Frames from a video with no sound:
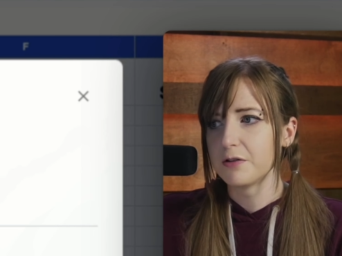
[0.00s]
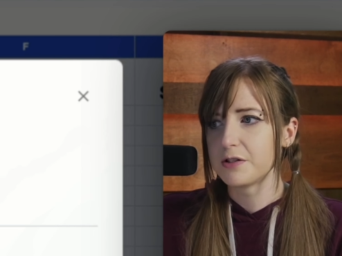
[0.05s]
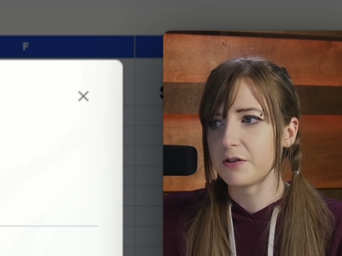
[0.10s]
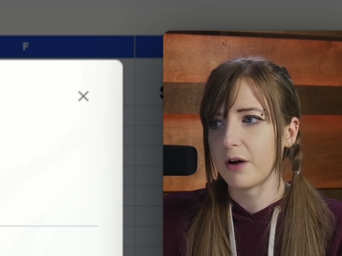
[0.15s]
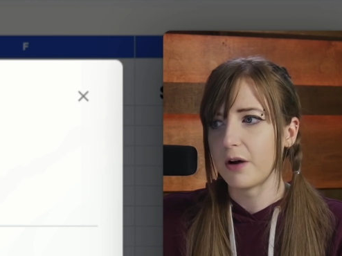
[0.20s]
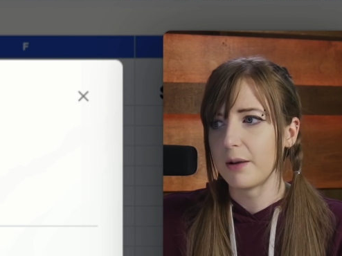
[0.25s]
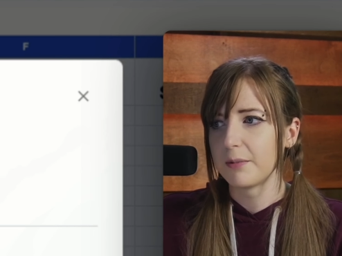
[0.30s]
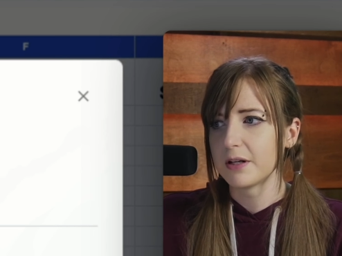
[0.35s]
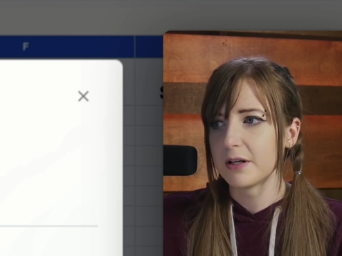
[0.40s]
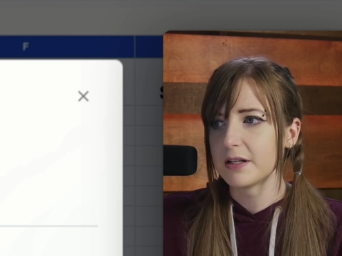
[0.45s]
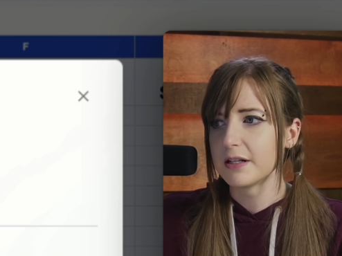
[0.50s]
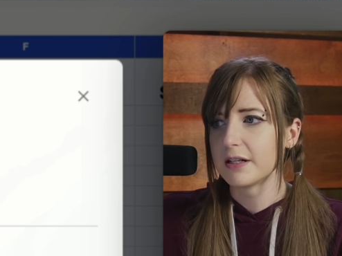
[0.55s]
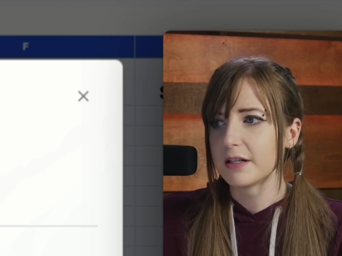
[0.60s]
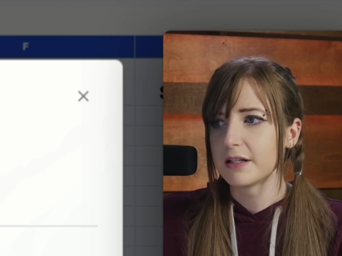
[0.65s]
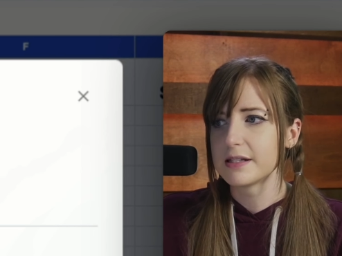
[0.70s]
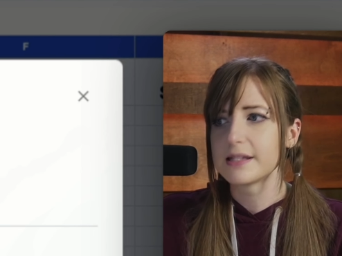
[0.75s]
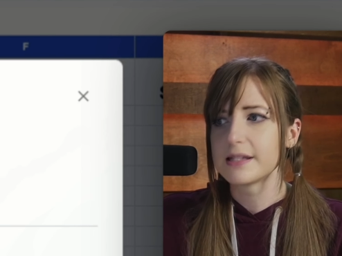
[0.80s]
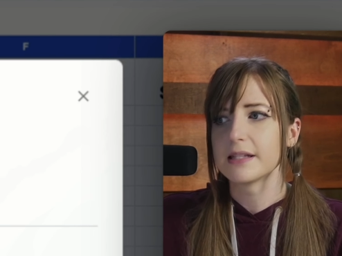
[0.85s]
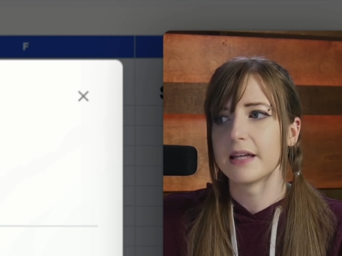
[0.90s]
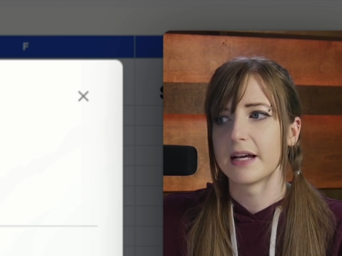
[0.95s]
So I'm going
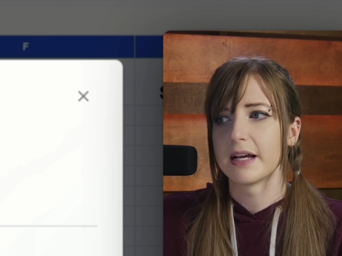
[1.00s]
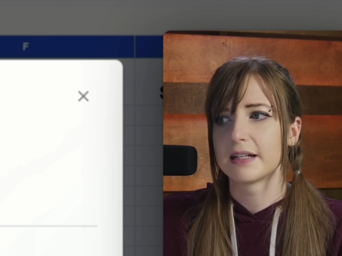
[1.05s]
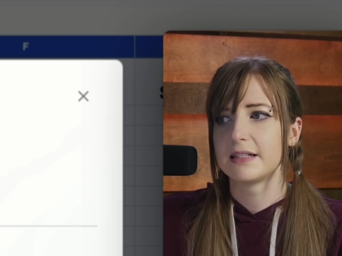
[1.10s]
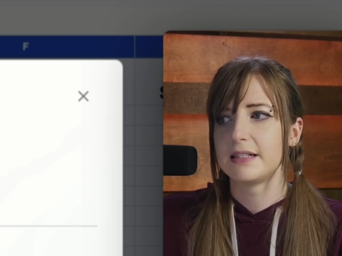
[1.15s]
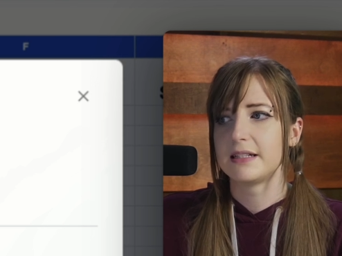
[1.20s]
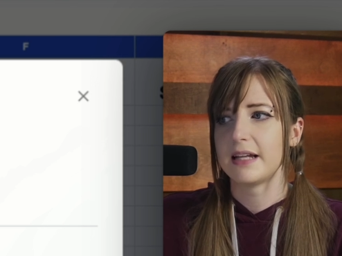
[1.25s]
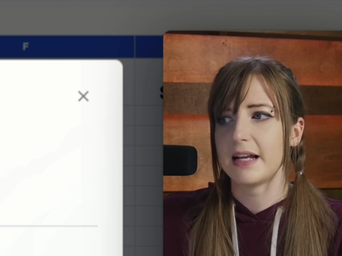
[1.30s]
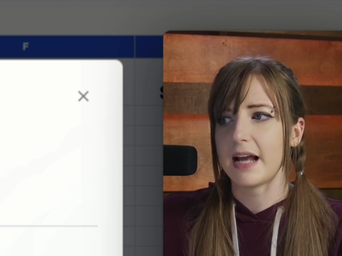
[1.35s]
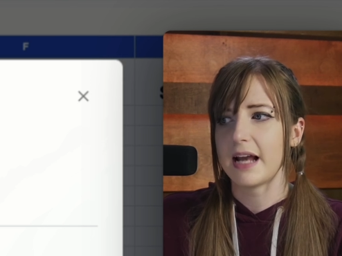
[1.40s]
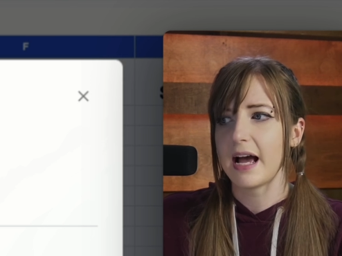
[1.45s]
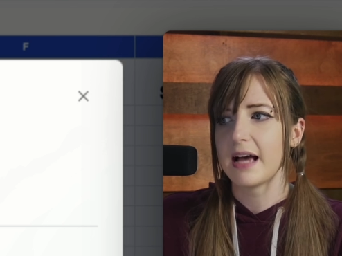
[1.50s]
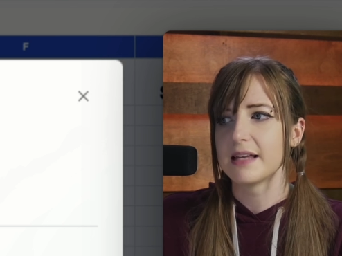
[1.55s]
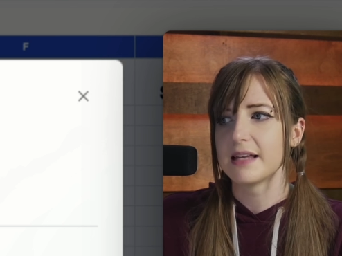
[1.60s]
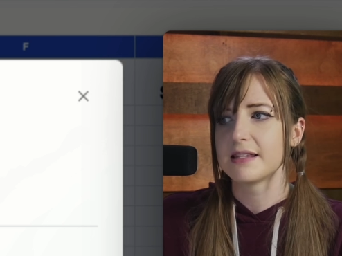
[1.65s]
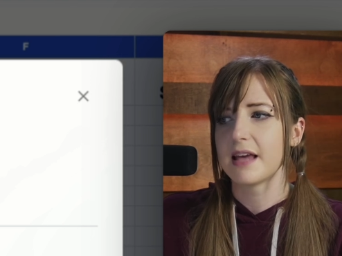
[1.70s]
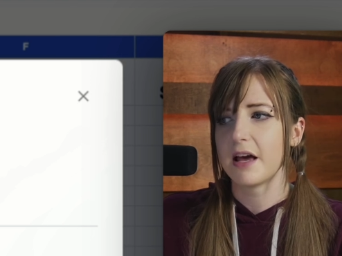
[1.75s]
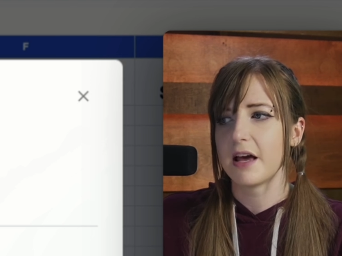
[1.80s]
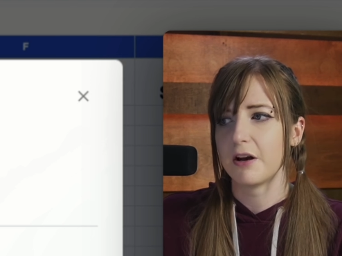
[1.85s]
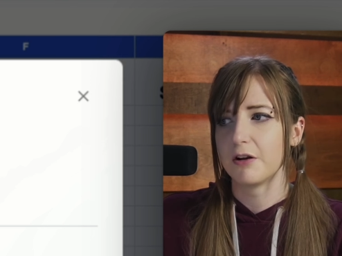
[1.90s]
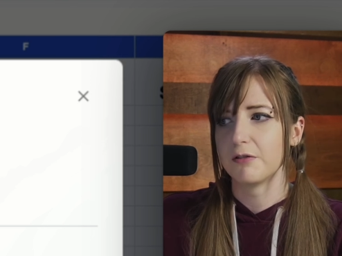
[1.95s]
to select data has
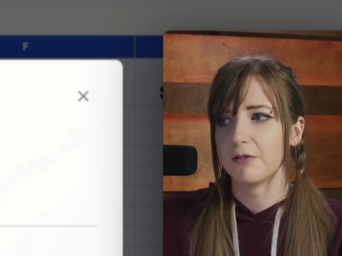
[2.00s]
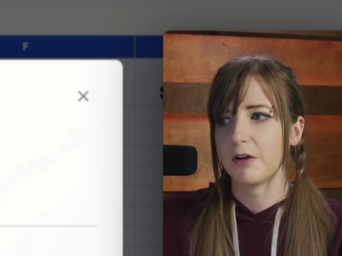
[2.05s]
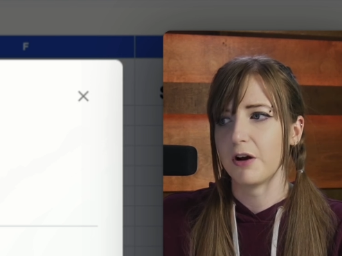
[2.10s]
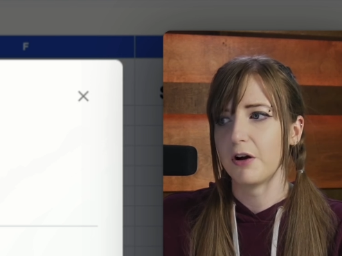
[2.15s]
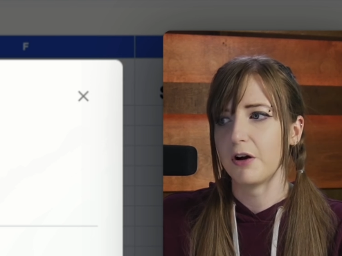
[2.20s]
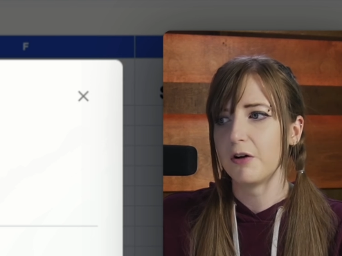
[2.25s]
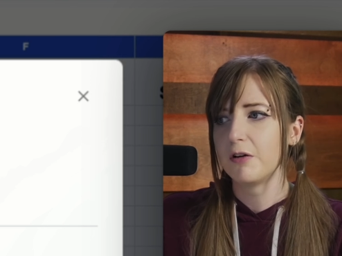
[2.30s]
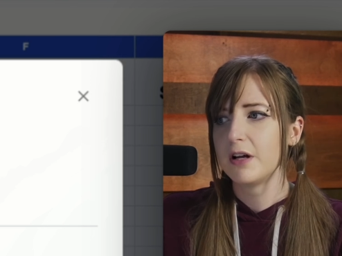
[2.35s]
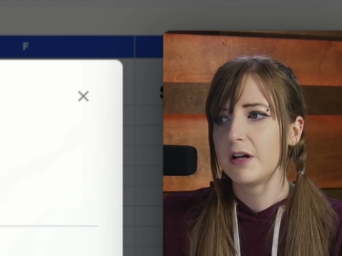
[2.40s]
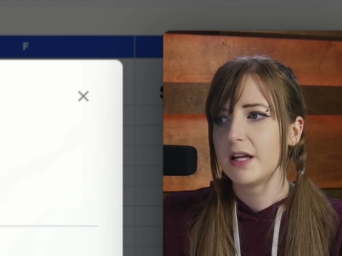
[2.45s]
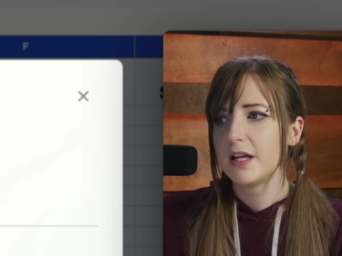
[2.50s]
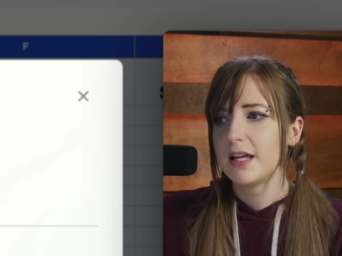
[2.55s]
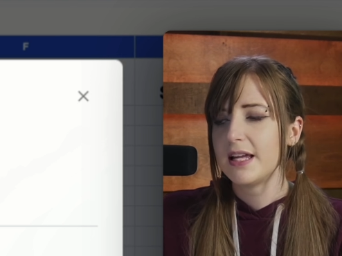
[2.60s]
header row.